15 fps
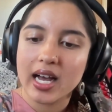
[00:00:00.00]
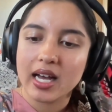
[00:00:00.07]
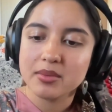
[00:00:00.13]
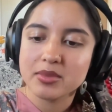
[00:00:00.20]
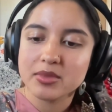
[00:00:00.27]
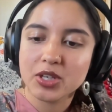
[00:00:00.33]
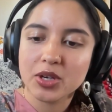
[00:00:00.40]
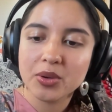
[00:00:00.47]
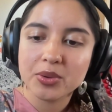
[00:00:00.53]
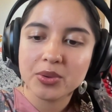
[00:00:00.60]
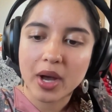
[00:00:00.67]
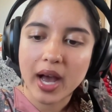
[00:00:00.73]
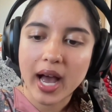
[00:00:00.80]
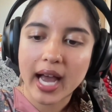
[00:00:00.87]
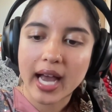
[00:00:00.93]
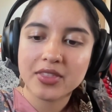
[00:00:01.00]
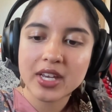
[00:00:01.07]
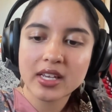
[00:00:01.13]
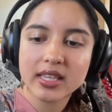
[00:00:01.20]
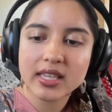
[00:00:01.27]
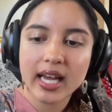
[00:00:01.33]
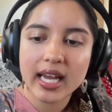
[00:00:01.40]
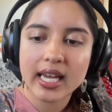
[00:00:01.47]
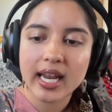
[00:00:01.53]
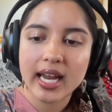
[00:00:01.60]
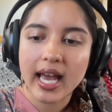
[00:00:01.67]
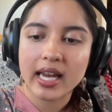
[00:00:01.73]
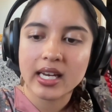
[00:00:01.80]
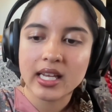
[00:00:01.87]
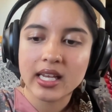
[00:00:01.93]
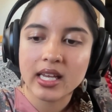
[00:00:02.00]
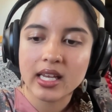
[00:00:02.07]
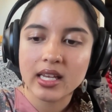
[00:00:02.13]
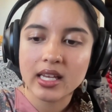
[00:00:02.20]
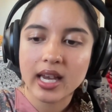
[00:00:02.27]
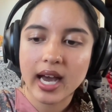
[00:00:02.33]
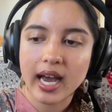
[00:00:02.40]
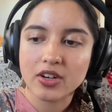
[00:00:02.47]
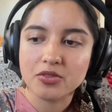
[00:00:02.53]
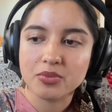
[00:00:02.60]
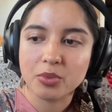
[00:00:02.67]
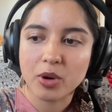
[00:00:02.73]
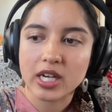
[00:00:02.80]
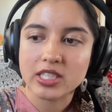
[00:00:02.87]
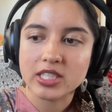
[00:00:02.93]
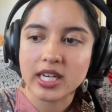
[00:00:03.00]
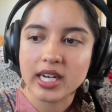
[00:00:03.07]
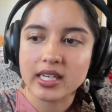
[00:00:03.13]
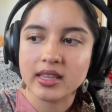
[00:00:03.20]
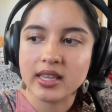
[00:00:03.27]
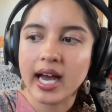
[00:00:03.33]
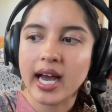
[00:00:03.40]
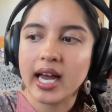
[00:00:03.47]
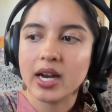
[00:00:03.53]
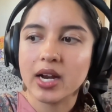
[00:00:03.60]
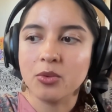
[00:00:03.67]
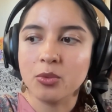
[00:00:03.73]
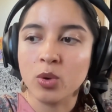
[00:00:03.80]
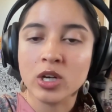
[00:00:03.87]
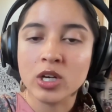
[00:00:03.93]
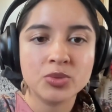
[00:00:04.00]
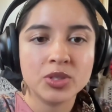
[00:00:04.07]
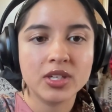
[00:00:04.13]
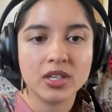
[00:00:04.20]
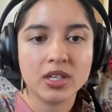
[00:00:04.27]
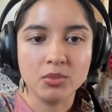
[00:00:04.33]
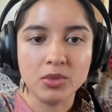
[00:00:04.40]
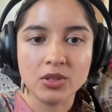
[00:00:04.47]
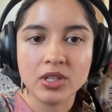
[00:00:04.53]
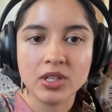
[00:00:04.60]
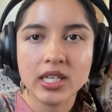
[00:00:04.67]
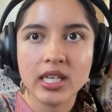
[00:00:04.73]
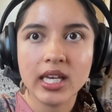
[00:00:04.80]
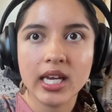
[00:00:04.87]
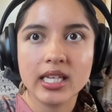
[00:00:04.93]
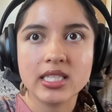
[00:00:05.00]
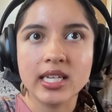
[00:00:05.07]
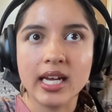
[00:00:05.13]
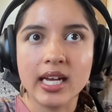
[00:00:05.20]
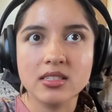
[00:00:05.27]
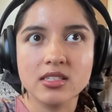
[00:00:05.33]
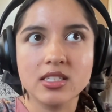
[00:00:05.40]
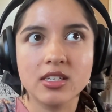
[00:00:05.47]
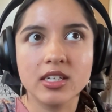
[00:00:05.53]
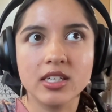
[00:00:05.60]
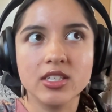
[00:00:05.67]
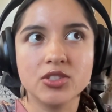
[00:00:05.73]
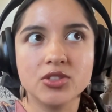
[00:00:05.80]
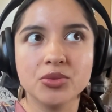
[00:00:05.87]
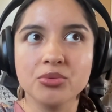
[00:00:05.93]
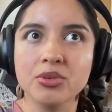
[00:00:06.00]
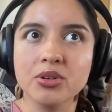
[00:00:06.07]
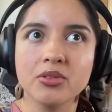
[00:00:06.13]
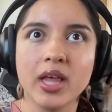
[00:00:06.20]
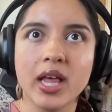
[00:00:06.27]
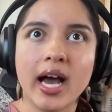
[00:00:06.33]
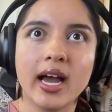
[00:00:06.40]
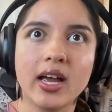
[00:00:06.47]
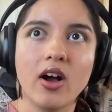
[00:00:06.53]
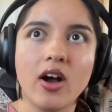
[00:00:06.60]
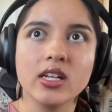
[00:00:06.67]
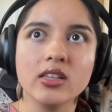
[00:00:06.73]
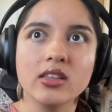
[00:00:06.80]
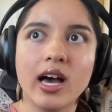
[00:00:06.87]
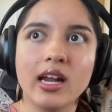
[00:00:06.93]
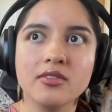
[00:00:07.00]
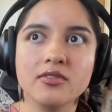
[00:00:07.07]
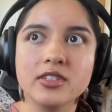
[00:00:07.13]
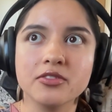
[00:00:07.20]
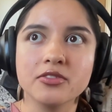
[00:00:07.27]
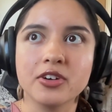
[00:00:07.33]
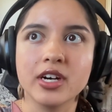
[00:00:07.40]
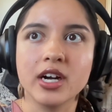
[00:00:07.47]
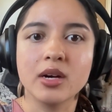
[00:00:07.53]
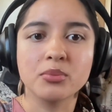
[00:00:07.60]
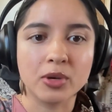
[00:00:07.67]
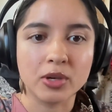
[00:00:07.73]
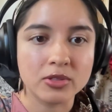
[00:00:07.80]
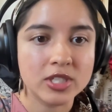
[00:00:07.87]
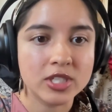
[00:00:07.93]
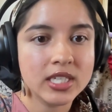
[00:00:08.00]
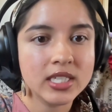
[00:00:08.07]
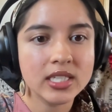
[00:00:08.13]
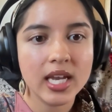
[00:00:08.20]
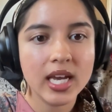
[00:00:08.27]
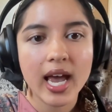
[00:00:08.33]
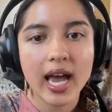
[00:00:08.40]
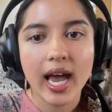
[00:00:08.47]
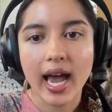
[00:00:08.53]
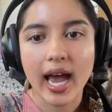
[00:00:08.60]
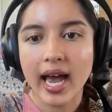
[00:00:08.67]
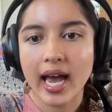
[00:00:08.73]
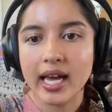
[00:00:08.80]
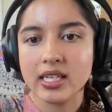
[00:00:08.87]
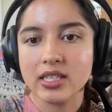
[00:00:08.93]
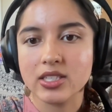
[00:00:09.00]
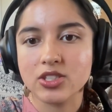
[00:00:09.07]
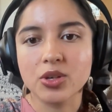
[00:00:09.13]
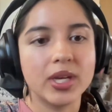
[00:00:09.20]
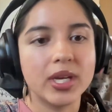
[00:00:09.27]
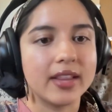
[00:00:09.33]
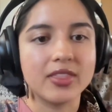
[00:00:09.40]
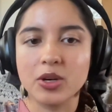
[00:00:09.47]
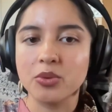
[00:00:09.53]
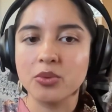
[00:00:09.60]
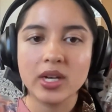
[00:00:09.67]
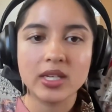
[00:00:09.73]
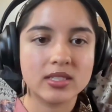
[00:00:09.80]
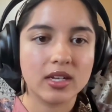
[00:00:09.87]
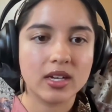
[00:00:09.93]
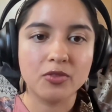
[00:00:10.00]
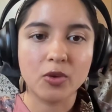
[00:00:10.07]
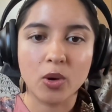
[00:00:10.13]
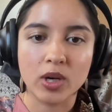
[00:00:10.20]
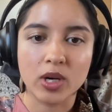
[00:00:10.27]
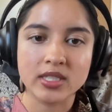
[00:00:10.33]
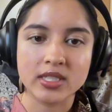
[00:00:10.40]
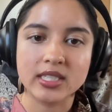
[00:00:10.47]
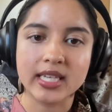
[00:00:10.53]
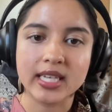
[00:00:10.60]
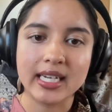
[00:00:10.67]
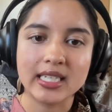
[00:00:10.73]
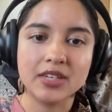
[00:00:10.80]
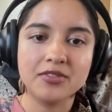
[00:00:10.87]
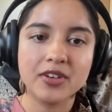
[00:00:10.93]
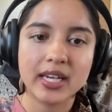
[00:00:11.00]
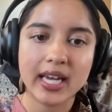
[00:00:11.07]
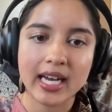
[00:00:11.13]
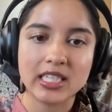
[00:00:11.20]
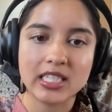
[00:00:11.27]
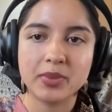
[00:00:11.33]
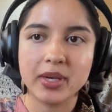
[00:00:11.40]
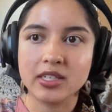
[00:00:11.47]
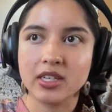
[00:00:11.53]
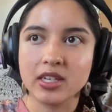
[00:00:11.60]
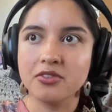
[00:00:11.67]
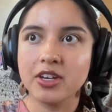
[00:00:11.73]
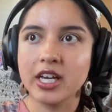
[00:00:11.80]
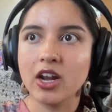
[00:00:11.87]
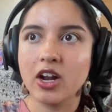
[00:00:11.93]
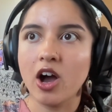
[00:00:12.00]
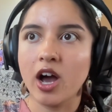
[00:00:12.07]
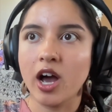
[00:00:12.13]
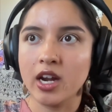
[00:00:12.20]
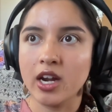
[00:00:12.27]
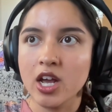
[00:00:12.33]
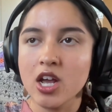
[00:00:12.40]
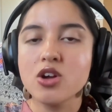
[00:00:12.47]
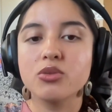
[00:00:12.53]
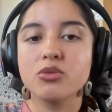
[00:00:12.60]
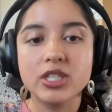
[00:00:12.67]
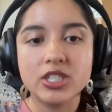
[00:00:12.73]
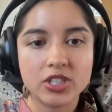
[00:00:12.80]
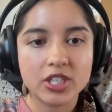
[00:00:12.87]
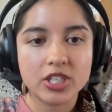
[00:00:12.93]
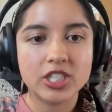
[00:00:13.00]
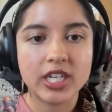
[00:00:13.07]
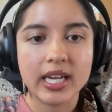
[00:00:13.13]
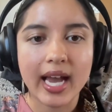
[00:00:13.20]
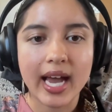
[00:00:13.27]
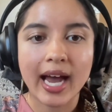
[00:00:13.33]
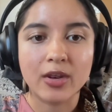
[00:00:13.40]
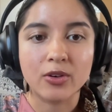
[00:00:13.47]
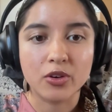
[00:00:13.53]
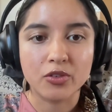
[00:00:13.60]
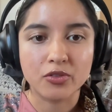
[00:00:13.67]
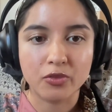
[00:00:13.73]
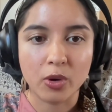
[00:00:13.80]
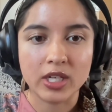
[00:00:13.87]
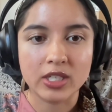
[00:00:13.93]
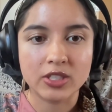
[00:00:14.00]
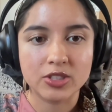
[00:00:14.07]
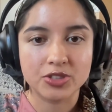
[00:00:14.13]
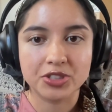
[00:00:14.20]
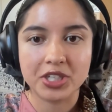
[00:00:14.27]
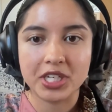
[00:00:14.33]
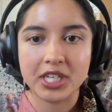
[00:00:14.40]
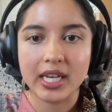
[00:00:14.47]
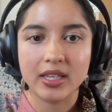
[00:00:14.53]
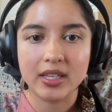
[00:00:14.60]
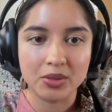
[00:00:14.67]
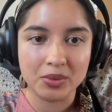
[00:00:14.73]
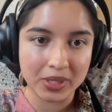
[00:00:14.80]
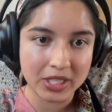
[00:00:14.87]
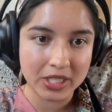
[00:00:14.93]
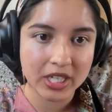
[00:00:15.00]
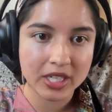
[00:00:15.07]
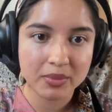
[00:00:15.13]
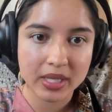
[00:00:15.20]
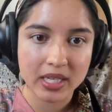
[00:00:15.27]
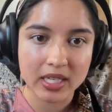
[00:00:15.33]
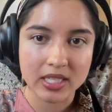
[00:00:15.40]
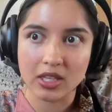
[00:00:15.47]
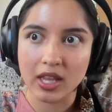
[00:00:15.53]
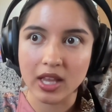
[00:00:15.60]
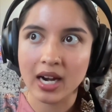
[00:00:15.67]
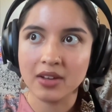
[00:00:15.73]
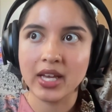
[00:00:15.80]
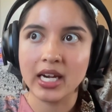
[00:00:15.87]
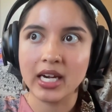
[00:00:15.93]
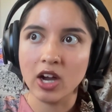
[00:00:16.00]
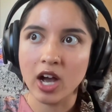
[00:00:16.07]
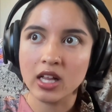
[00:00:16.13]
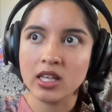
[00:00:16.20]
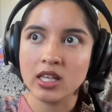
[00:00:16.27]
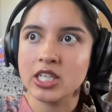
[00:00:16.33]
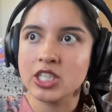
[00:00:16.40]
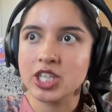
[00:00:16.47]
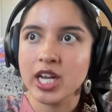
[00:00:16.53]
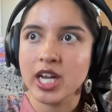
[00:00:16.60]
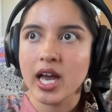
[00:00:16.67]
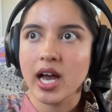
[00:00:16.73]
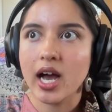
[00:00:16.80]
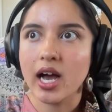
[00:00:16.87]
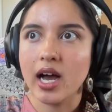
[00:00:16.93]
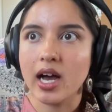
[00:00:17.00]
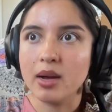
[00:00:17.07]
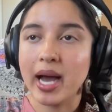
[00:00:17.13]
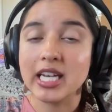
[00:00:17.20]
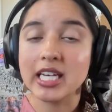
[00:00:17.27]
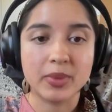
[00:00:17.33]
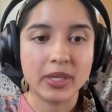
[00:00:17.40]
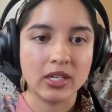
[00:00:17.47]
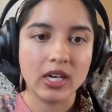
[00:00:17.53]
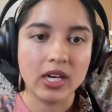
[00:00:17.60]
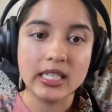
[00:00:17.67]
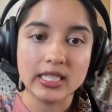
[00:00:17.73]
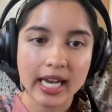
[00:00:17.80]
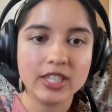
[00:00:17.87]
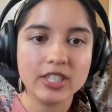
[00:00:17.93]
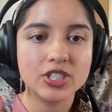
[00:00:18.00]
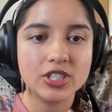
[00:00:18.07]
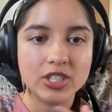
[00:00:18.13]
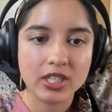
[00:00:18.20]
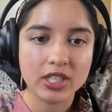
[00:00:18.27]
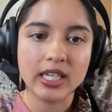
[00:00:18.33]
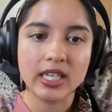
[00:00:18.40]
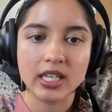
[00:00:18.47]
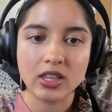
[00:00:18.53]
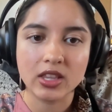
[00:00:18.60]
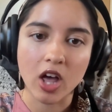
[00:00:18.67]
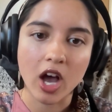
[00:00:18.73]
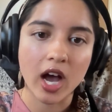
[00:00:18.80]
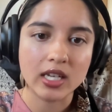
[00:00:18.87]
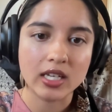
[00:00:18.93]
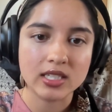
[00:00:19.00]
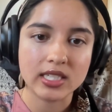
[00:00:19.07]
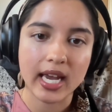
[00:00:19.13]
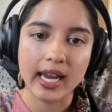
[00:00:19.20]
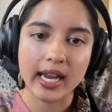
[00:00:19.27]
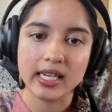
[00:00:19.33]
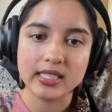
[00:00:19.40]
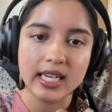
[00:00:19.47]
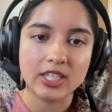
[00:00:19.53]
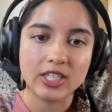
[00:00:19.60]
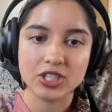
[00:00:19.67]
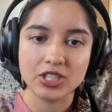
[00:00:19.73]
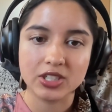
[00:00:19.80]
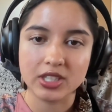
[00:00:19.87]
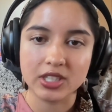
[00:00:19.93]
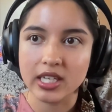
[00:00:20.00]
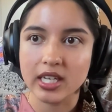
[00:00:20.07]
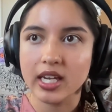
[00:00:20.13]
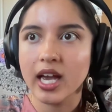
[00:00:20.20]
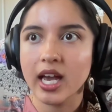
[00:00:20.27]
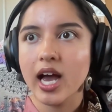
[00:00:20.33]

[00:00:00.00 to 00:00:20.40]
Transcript: So I think that in any kind of project that works with the community, it's necessary to rely on a lot of different approaches. And so, yeah, there was, of course, the scientific aspect of it on researching agroforestry in the region, because a lot of that knowledge has been intentionally lost and intentionally